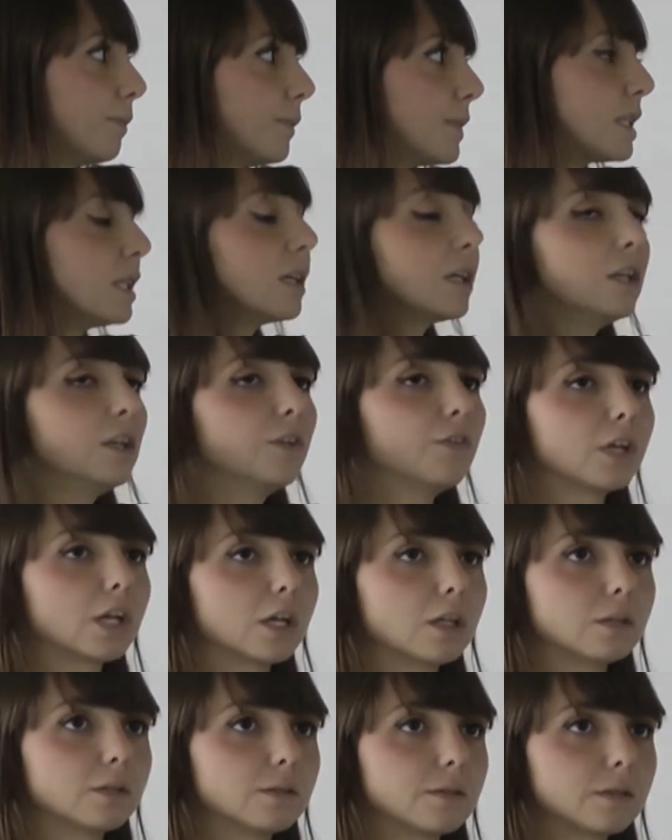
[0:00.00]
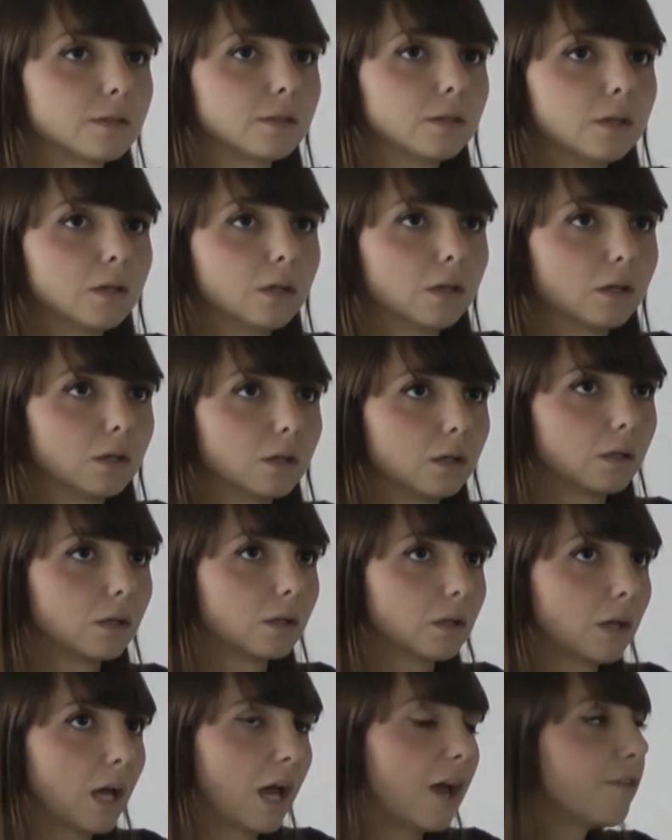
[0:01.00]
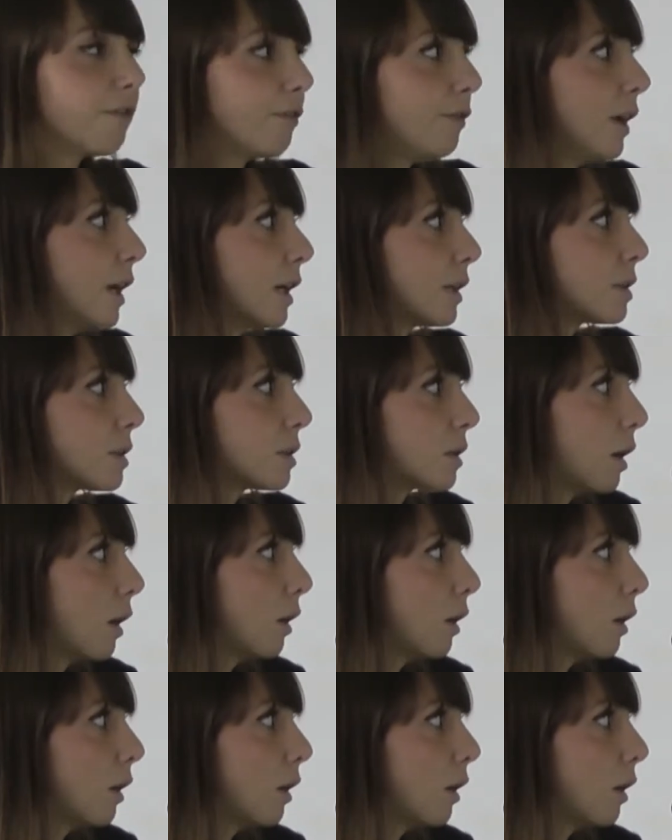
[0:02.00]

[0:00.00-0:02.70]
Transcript: significant effects